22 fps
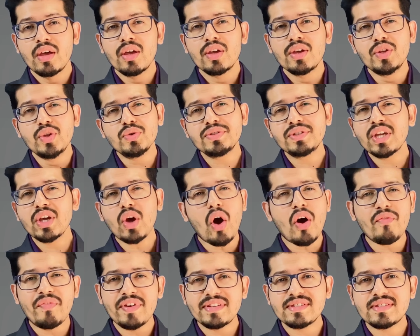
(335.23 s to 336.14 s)
Using
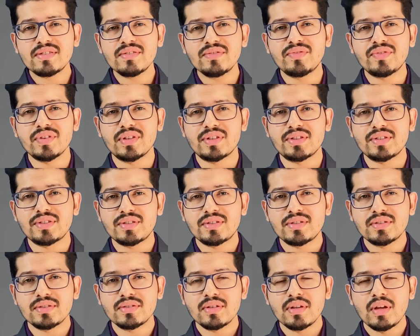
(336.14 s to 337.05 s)
offensive
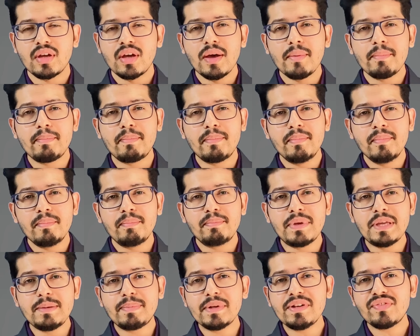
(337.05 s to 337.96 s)
words.
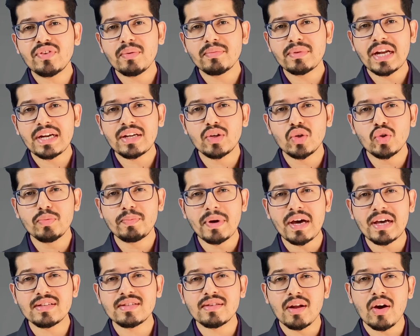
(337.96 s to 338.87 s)
People from that group
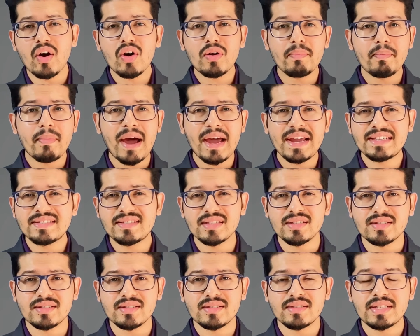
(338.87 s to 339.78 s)
are
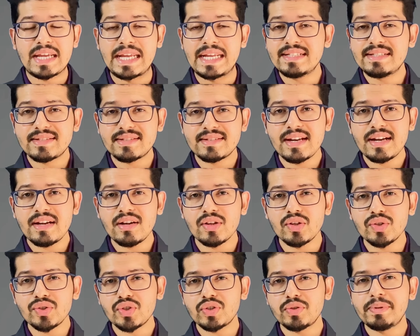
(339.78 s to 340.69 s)
misers. Instead,
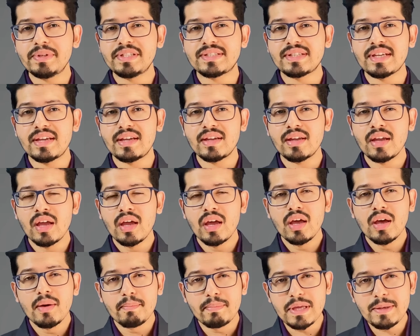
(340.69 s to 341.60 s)
you should be saying
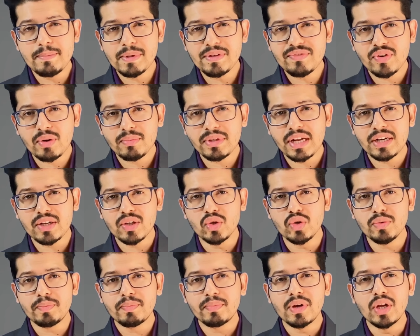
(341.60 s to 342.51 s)
people from that
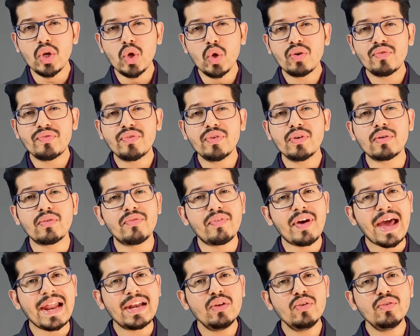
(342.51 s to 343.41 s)
group look for
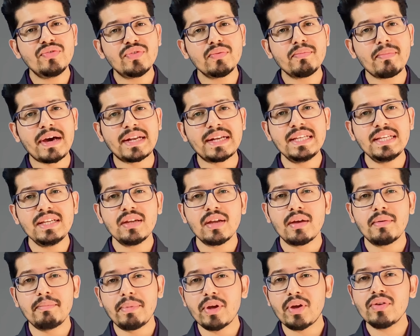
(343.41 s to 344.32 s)
value for money
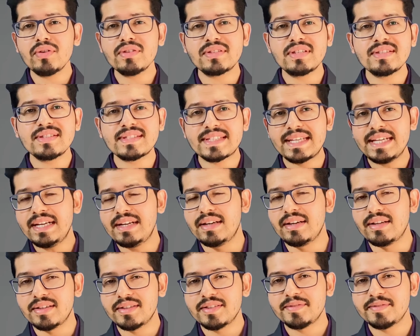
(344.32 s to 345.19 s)
because they're skilled.